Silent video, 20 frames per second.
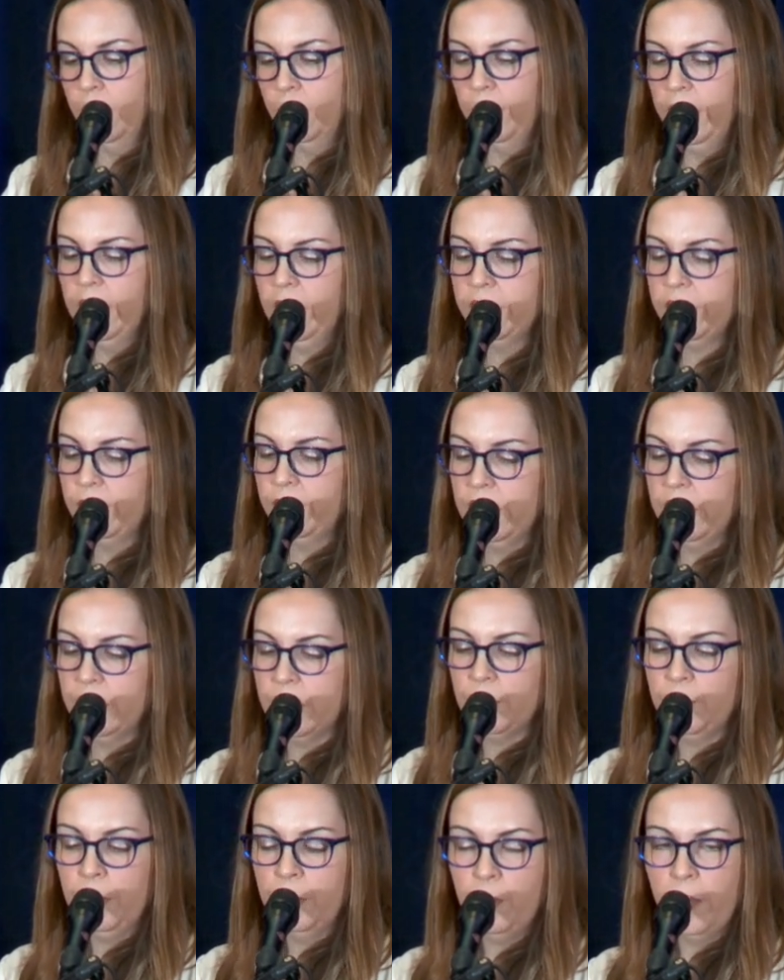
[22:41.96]
We also need
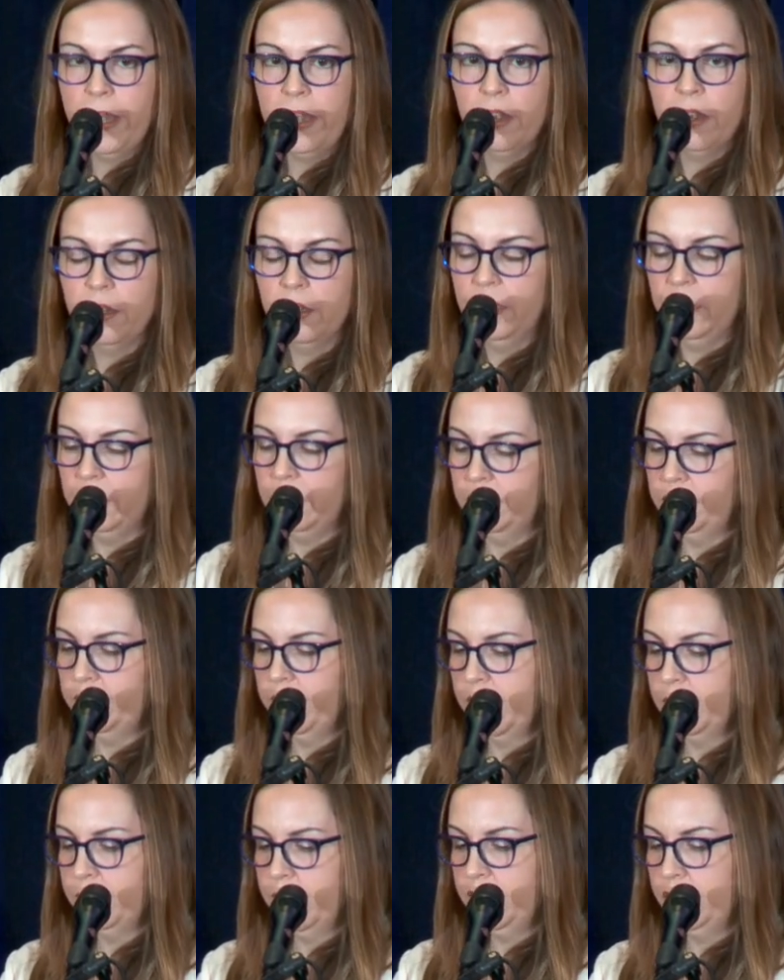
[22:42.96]
to beware of
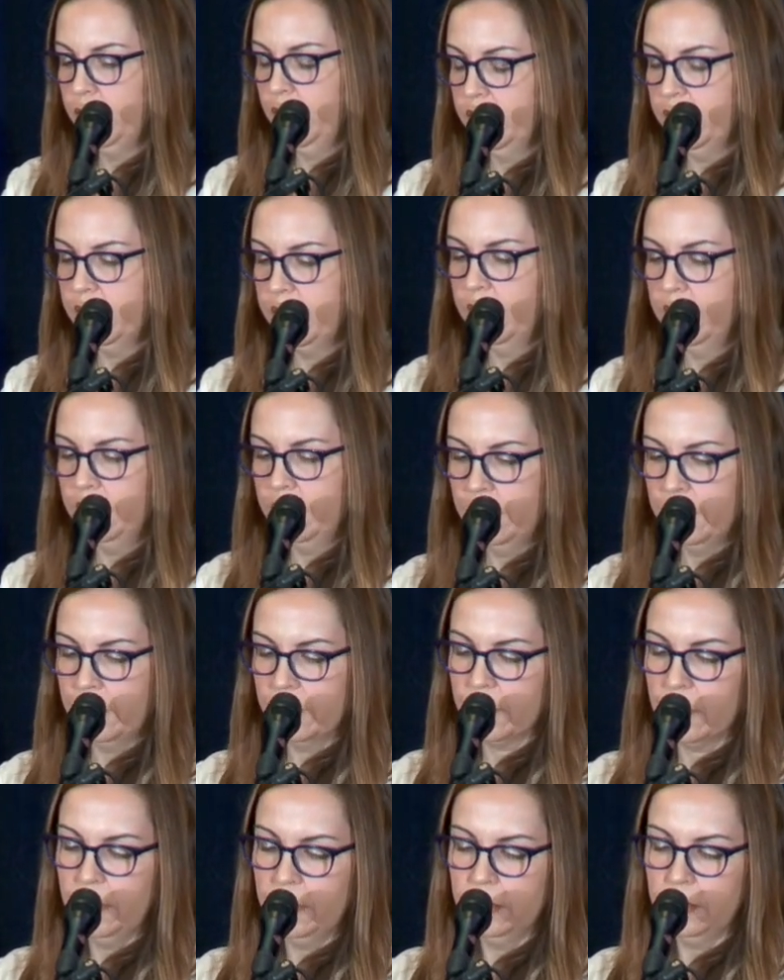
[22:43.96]
uh, what John Sullins
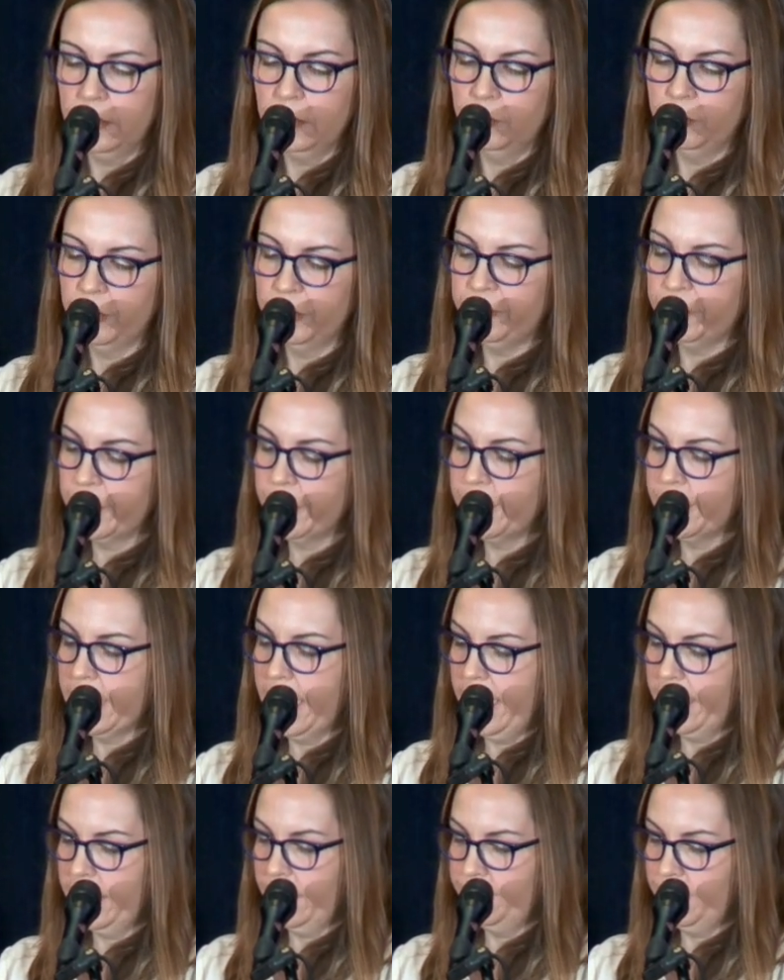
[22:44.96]
has called reverse
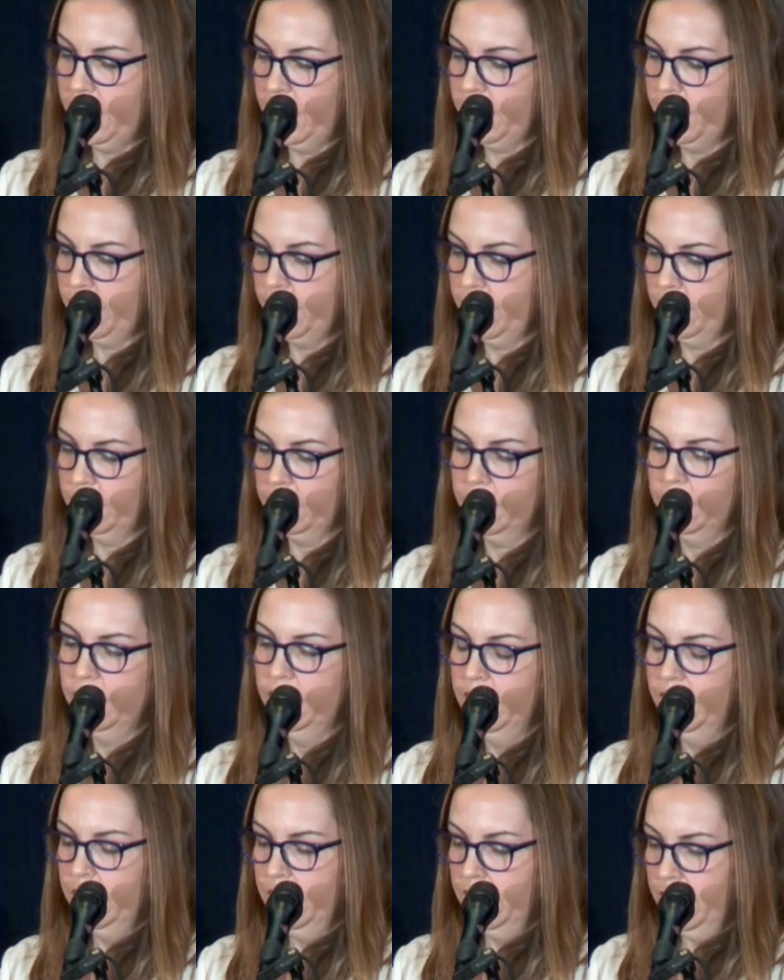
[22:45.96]
adaptation.
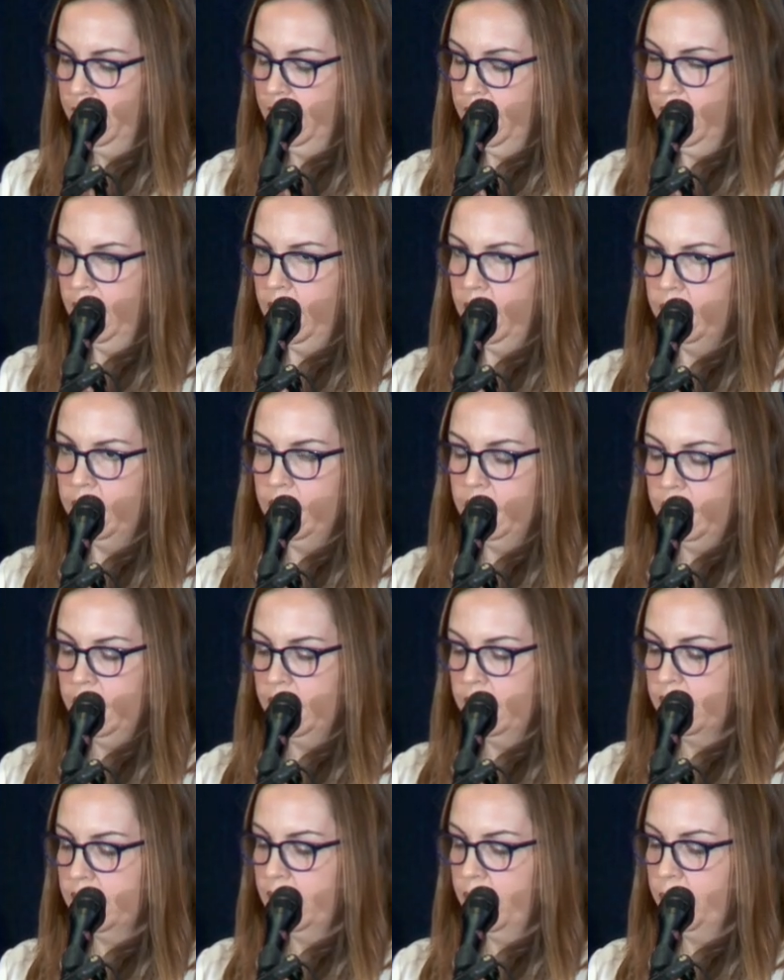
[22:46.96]
Uh, this
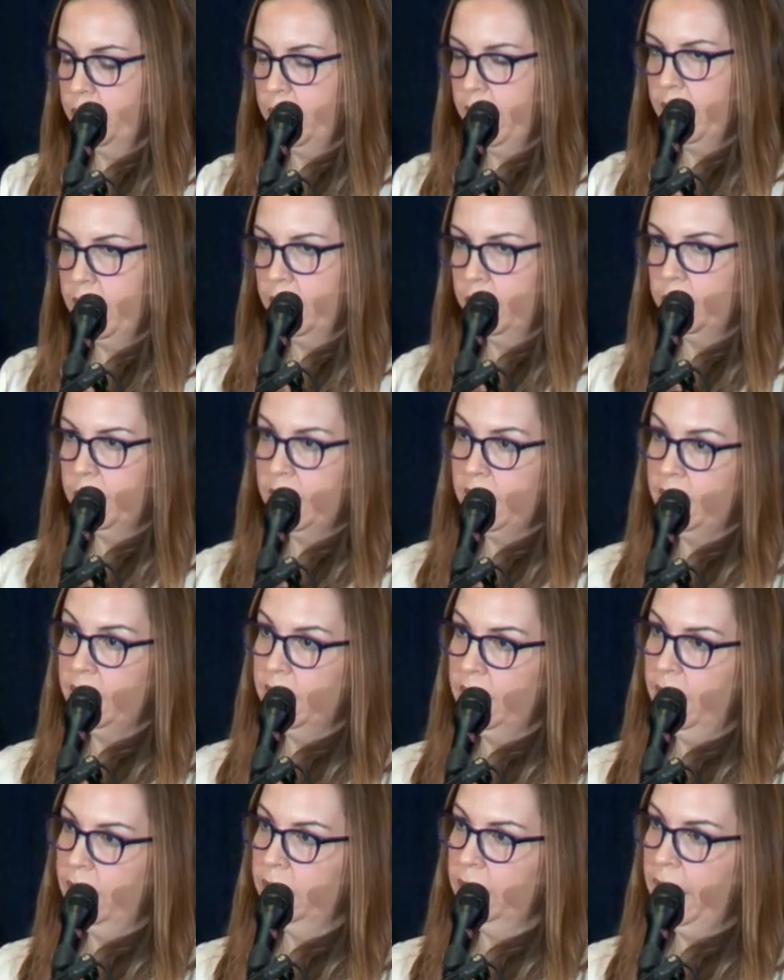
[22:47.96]
is uh, where
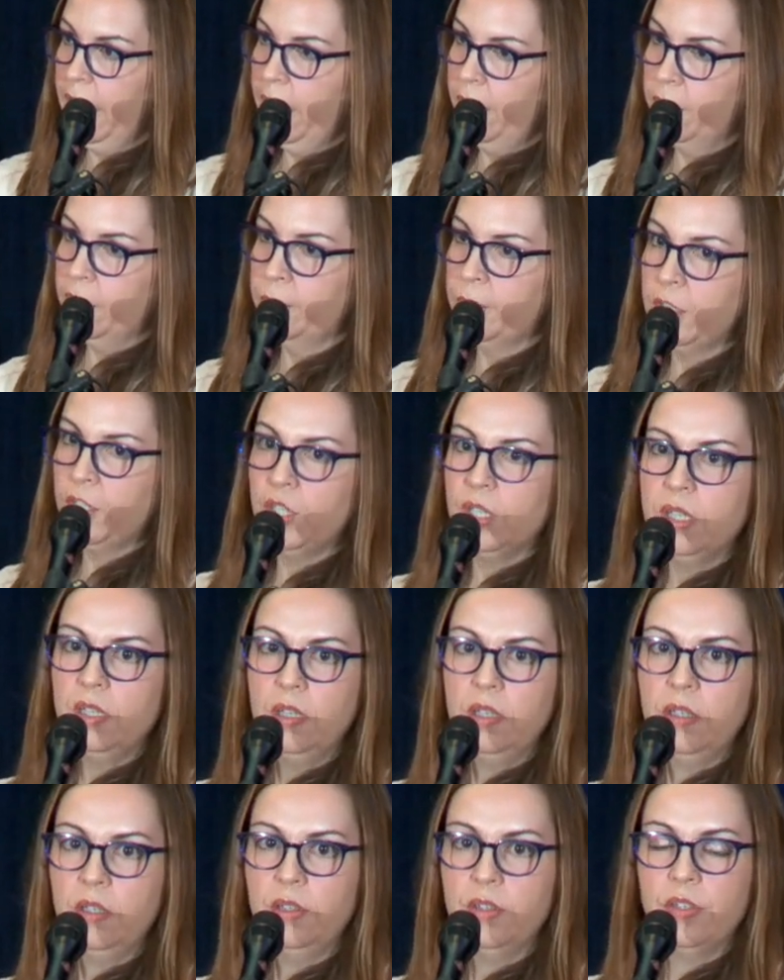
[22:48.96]
we allow the
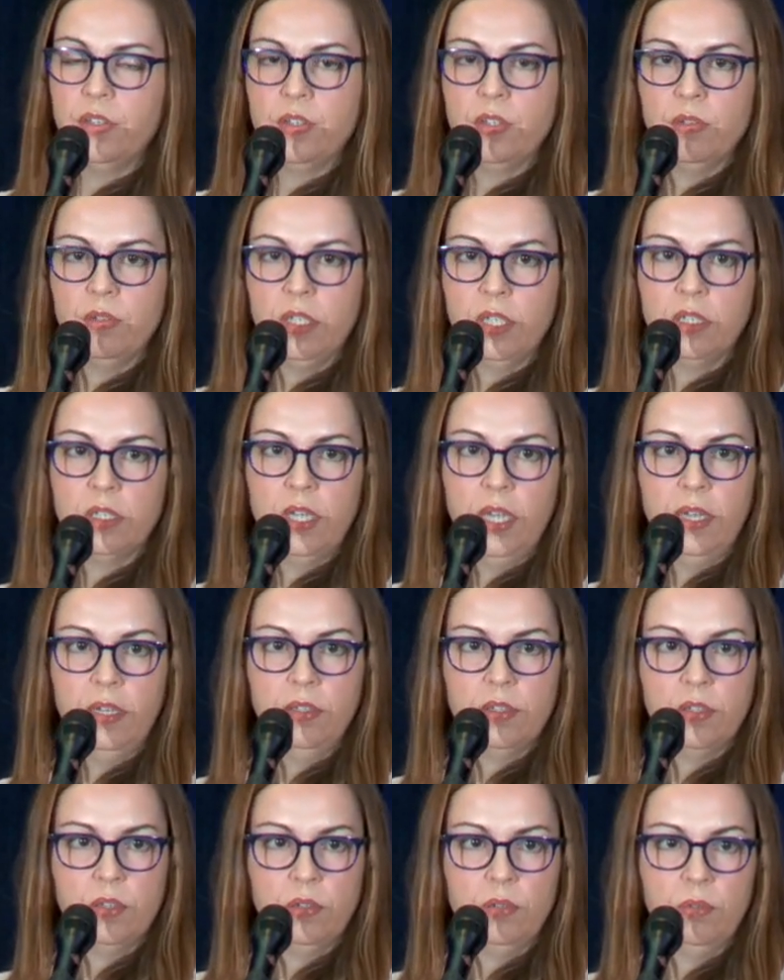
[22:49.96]
machines to
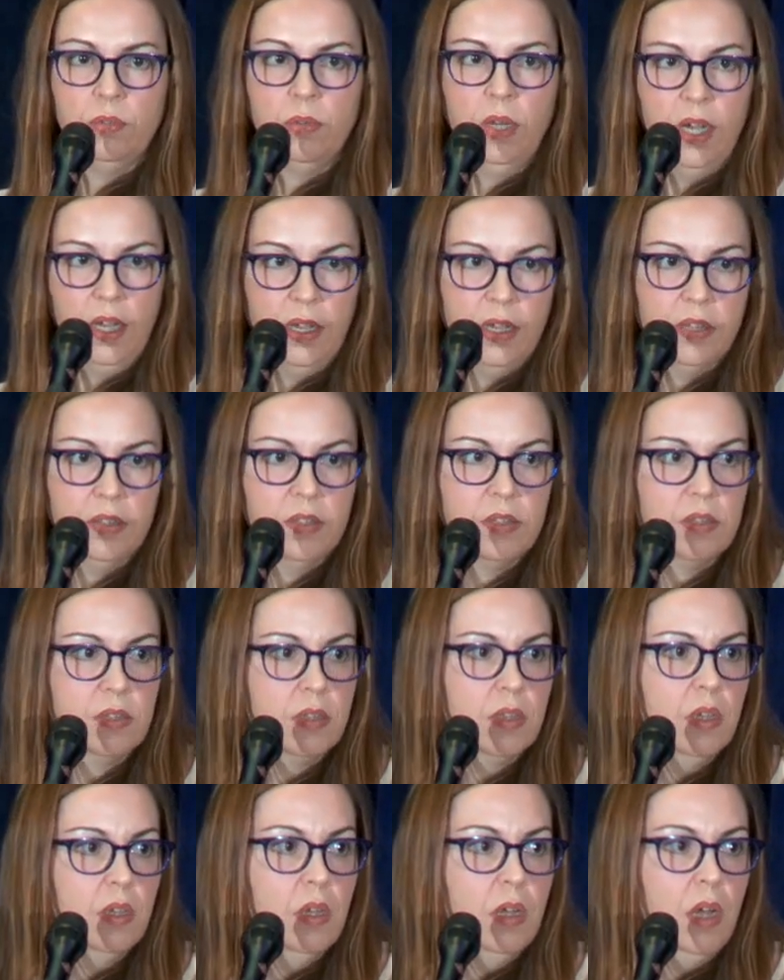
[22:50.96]
dictate to
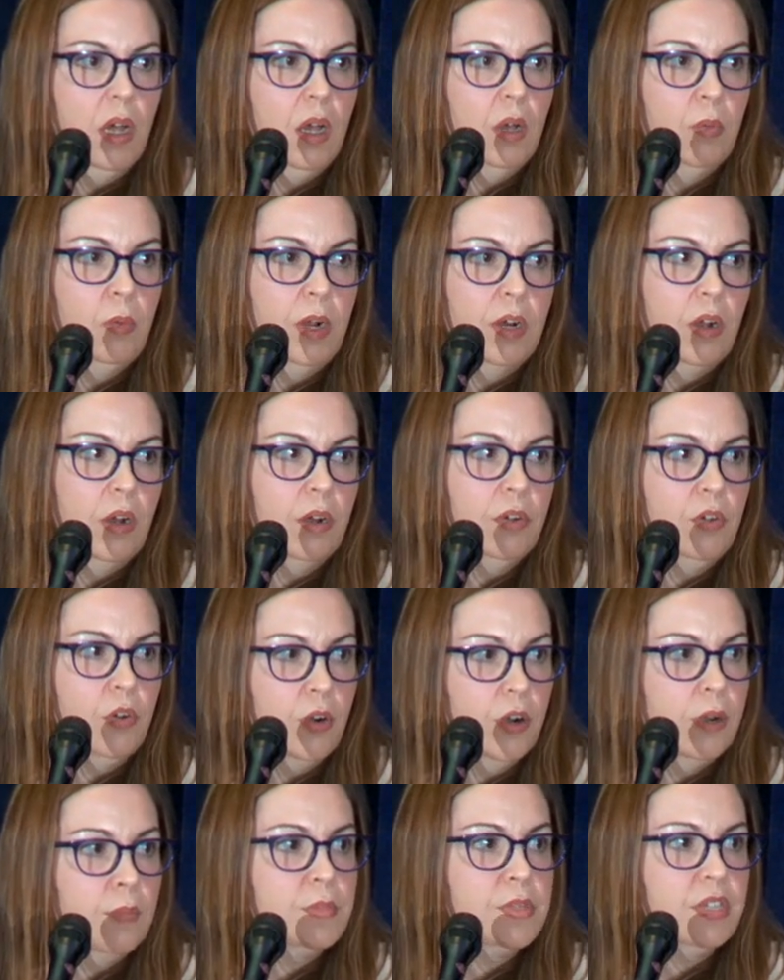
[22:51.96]
us uh, what our
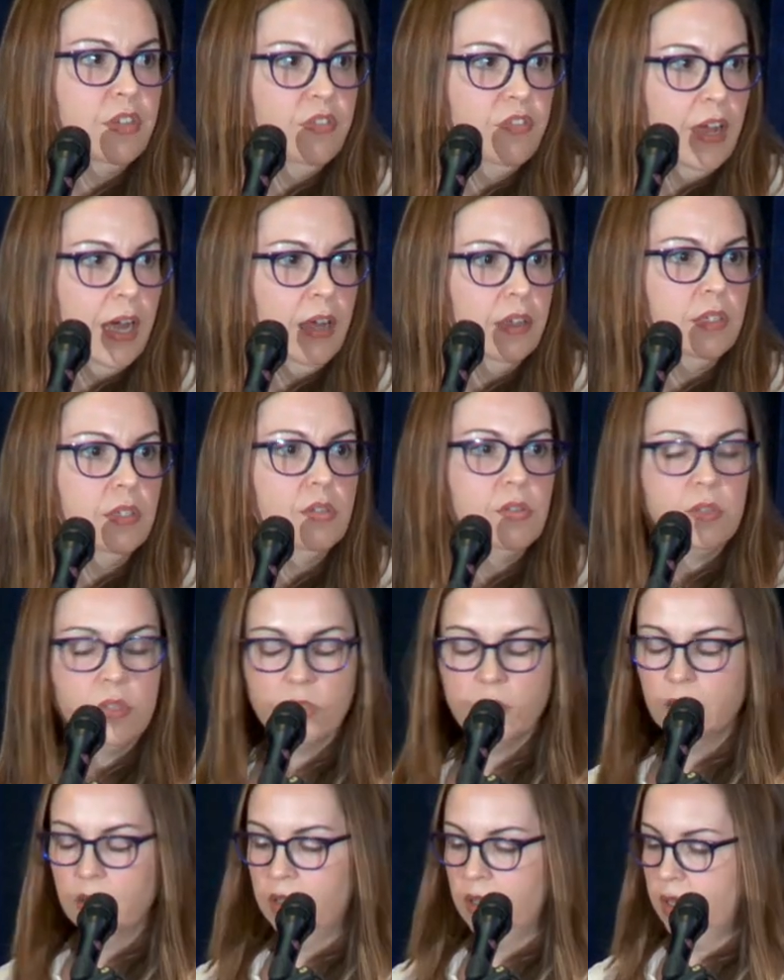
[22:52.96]
norms and
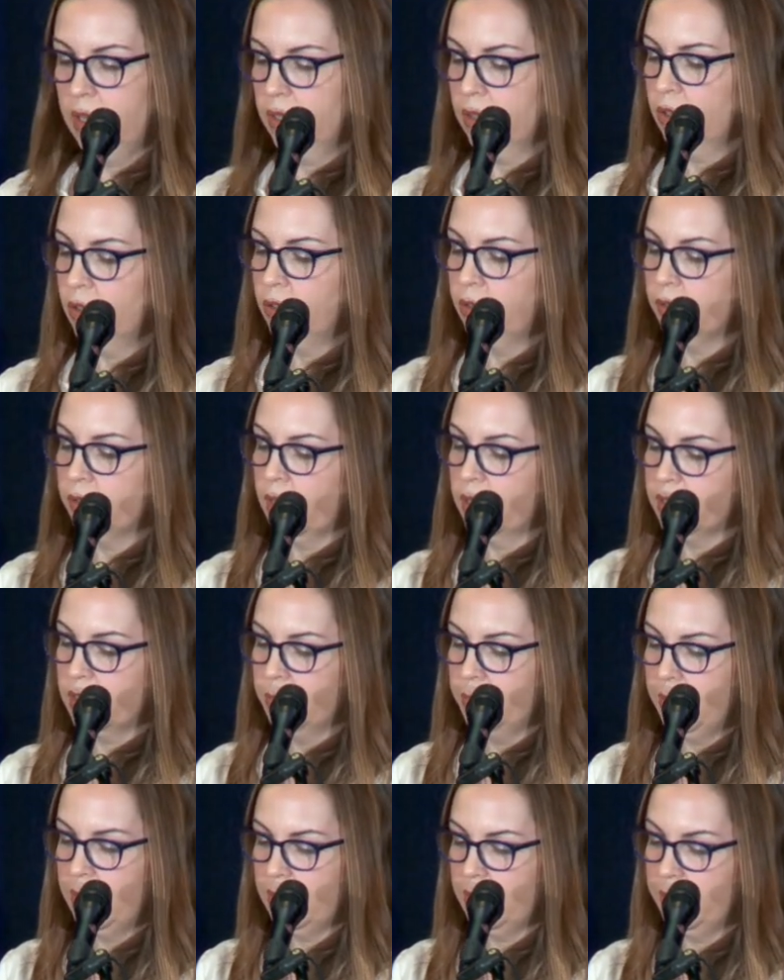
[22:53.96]
values and goals ought
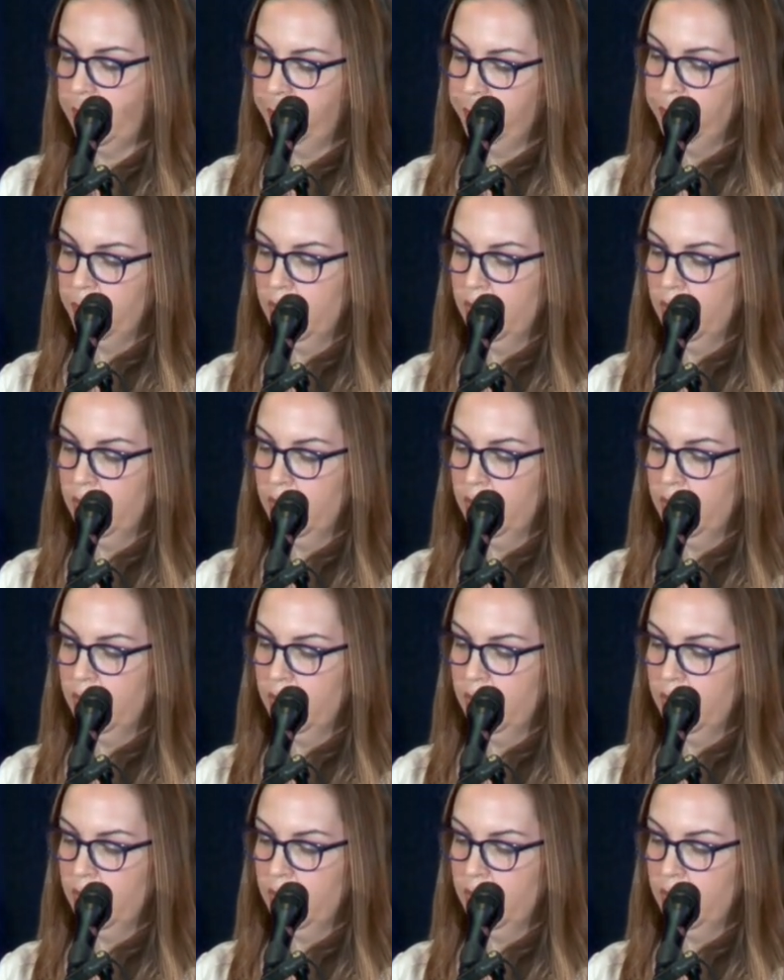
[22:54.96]
to be.